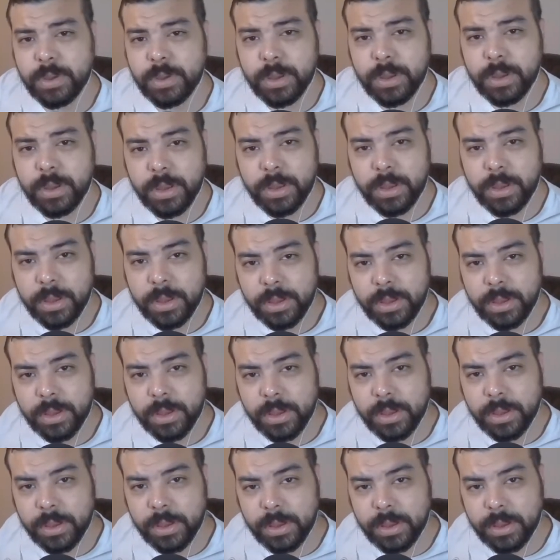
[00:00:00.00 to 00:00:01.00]

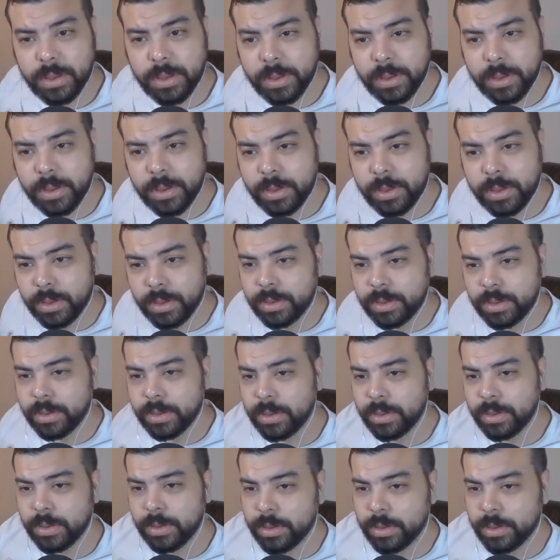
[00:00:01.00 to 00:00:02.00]

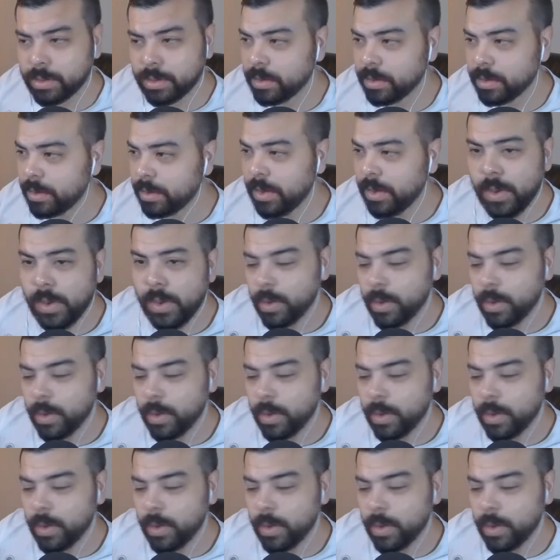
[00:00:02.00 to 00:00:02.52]
Nothing is said.